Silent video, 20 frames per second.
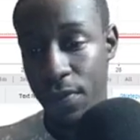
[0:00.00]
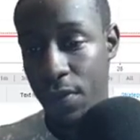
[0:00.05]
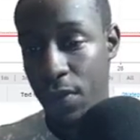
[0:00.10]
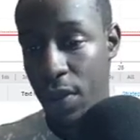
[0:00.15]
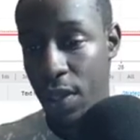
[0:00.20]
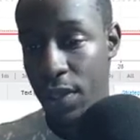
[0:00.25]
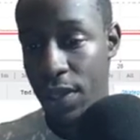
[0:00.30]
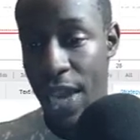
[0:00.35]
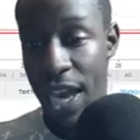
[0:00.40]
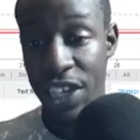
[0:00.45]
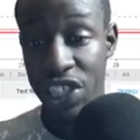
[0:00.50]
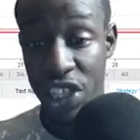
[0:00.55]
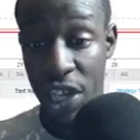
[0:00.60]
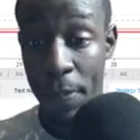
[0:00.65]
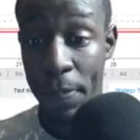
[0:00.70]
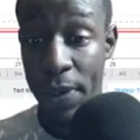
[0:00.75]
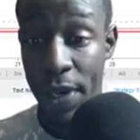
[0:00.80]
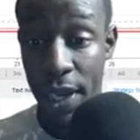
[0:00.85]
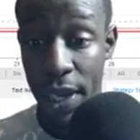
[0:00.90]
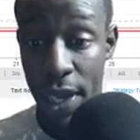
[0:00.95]
Not
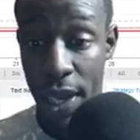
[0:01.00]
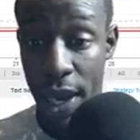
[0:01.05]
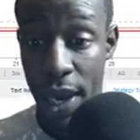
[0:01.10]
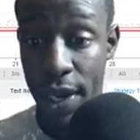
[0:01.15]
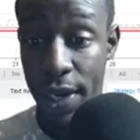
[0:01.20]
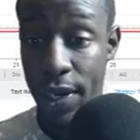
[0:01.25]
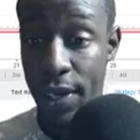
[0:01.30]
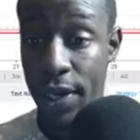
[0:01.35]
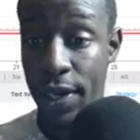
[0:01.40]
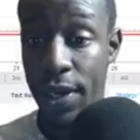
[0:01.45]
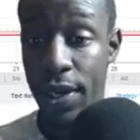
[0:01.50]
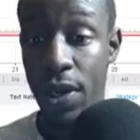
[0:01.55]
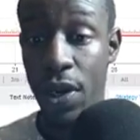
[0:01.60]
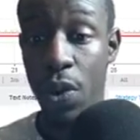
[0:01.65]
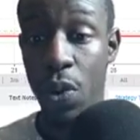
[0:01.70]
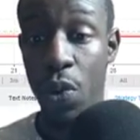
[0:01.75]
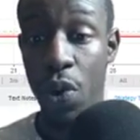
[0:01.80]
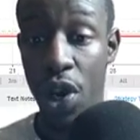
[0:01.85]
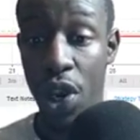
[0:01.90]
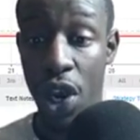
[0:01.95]
jumping the gun. We